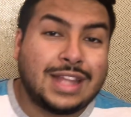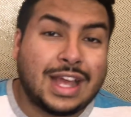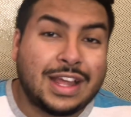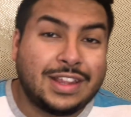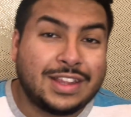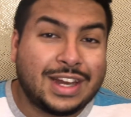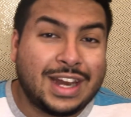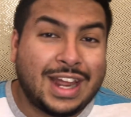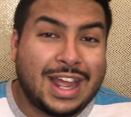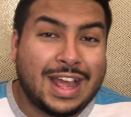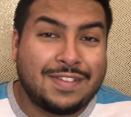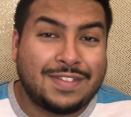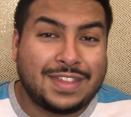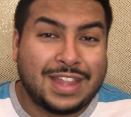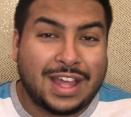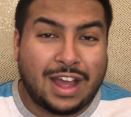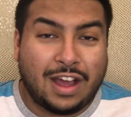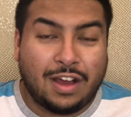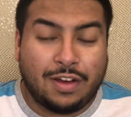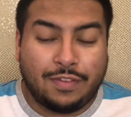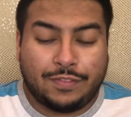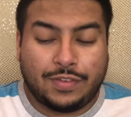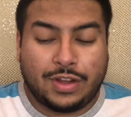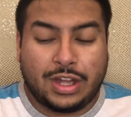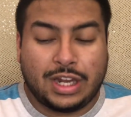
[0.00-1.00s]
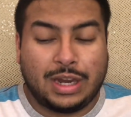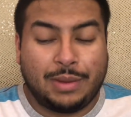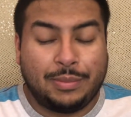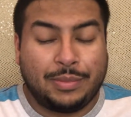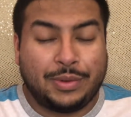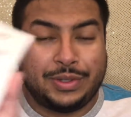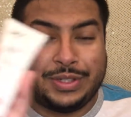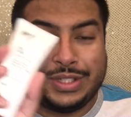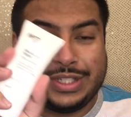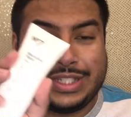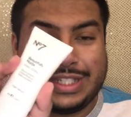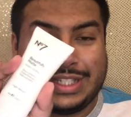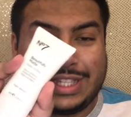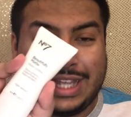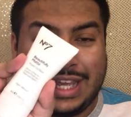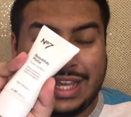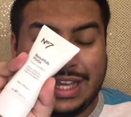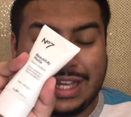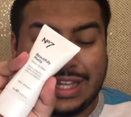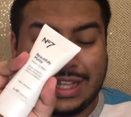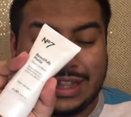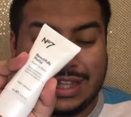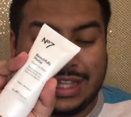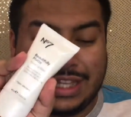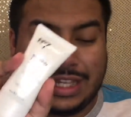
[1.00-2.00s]
that I have the e.l.f. on, I'm going to
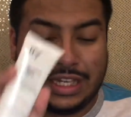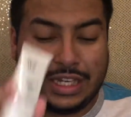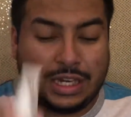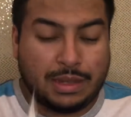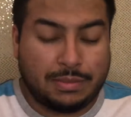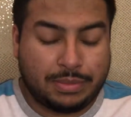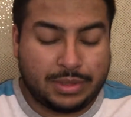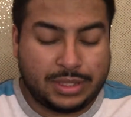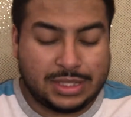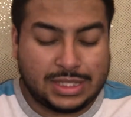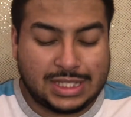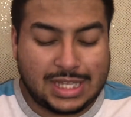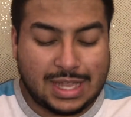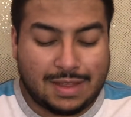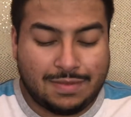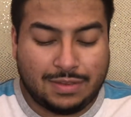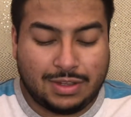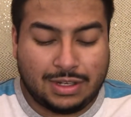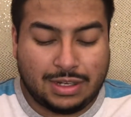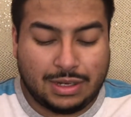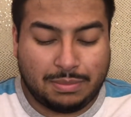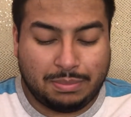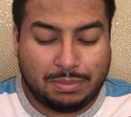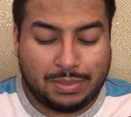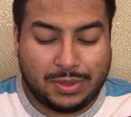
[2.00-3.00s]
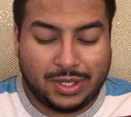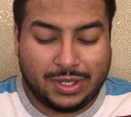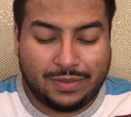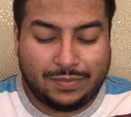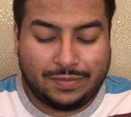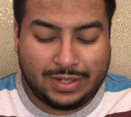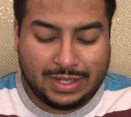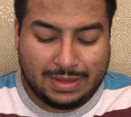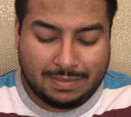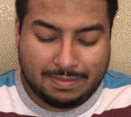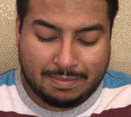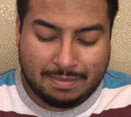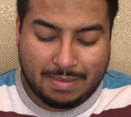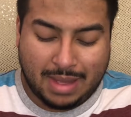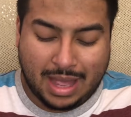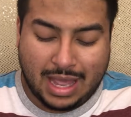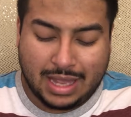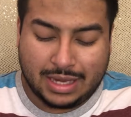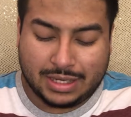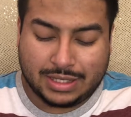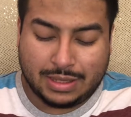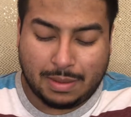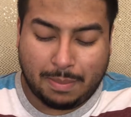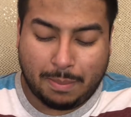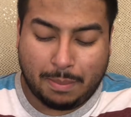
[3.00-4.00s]
take the number 7 Beautifully
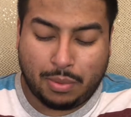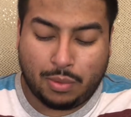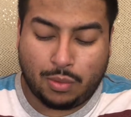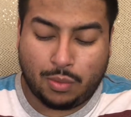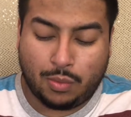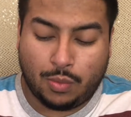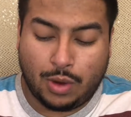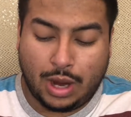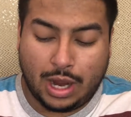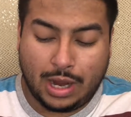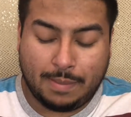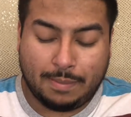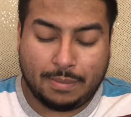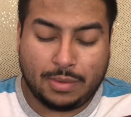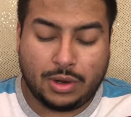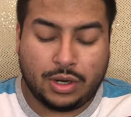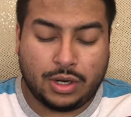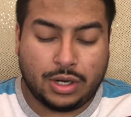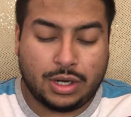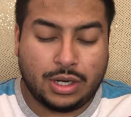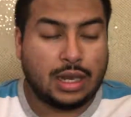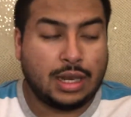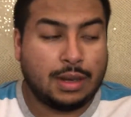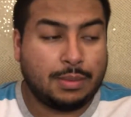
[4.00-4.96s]
Matte Primer.